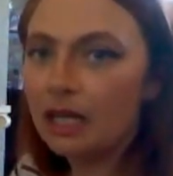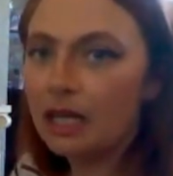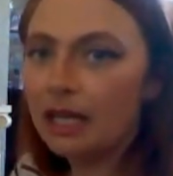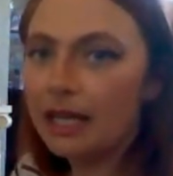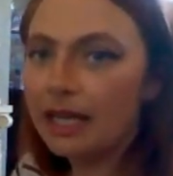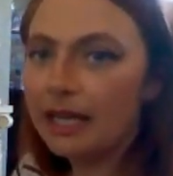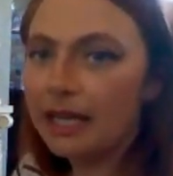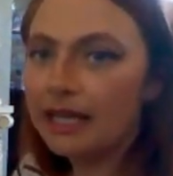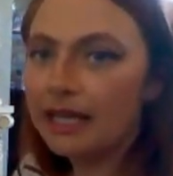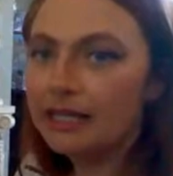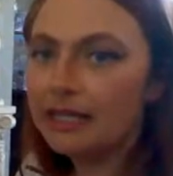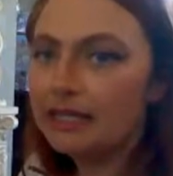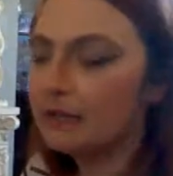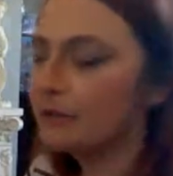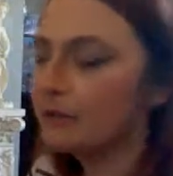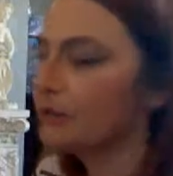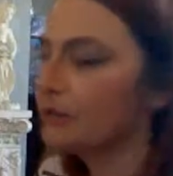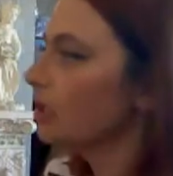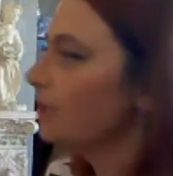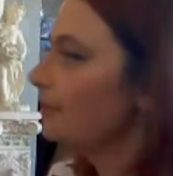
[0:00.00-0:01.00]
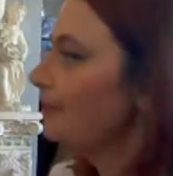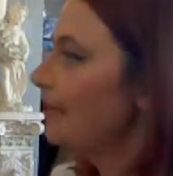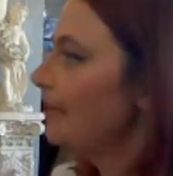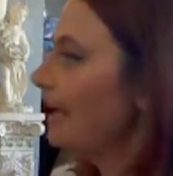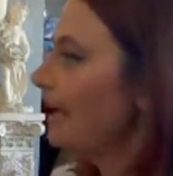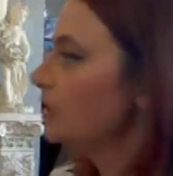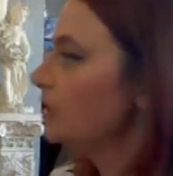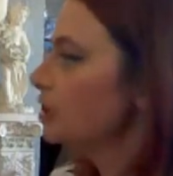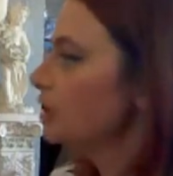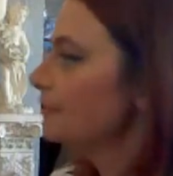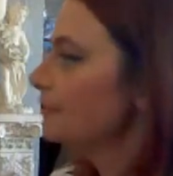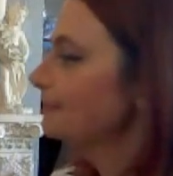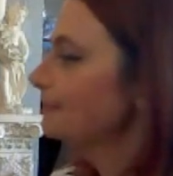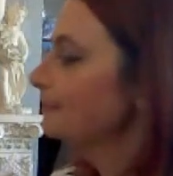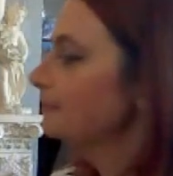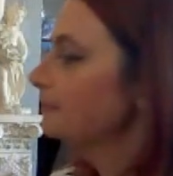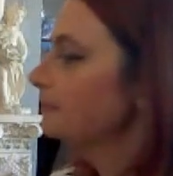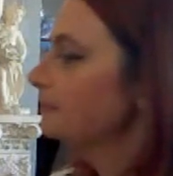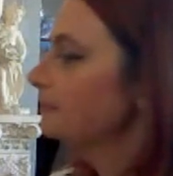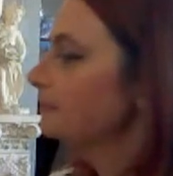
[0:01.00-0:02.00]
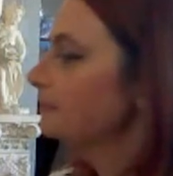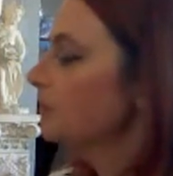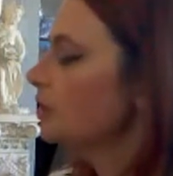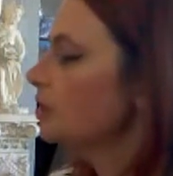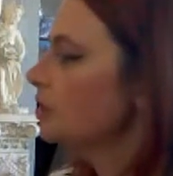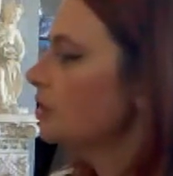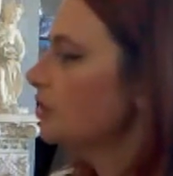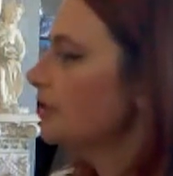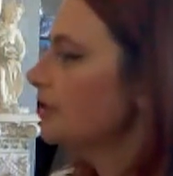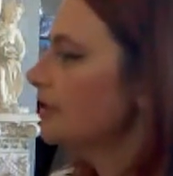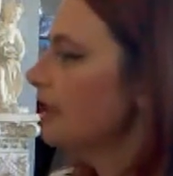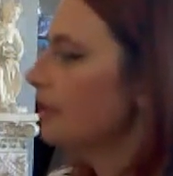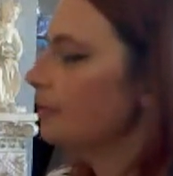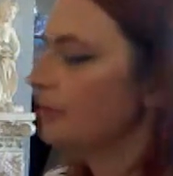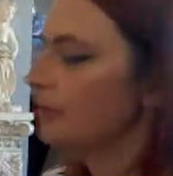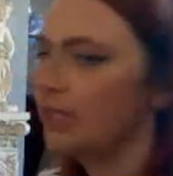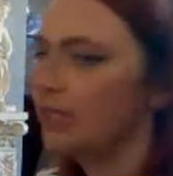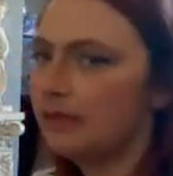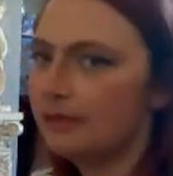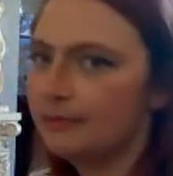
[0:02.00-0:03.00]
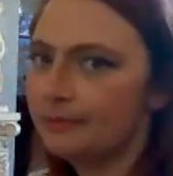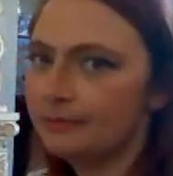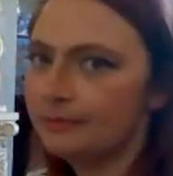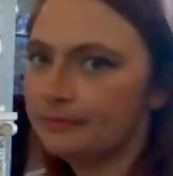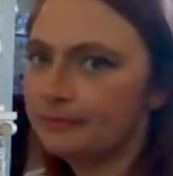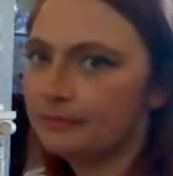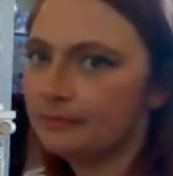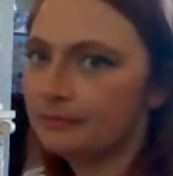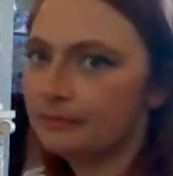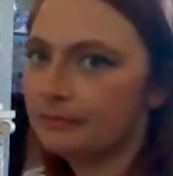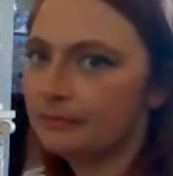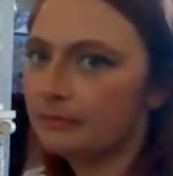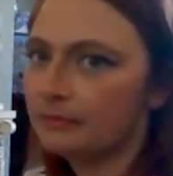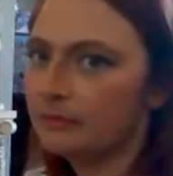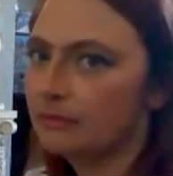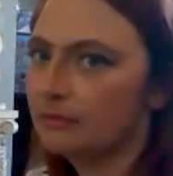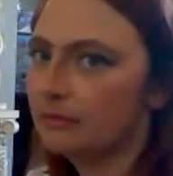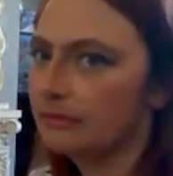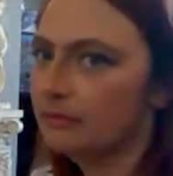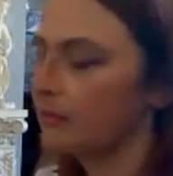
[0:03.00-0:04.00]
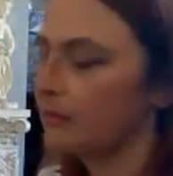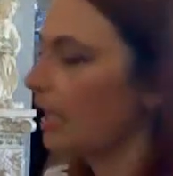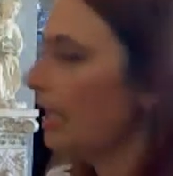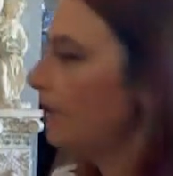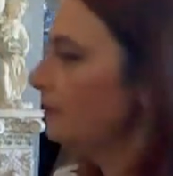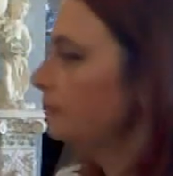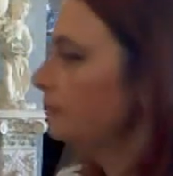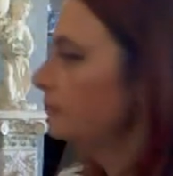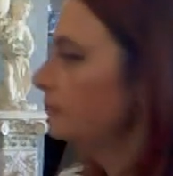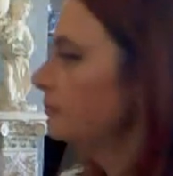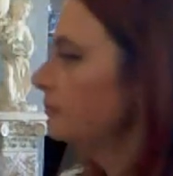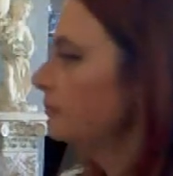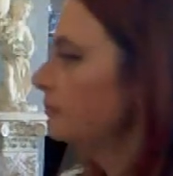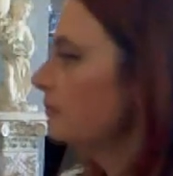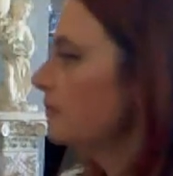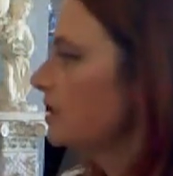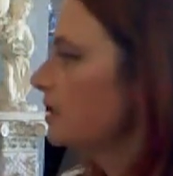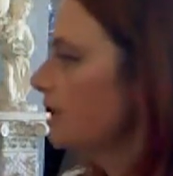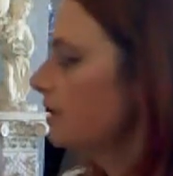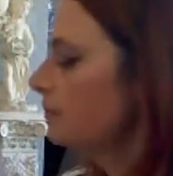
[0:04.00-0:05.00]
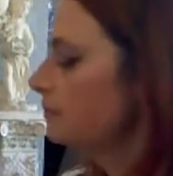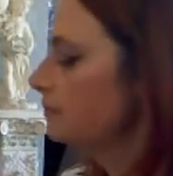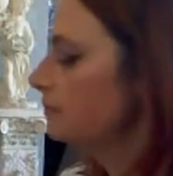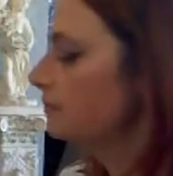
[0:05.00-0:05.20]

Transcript: and it was a good match. Could you sit down, please? Hey, sit.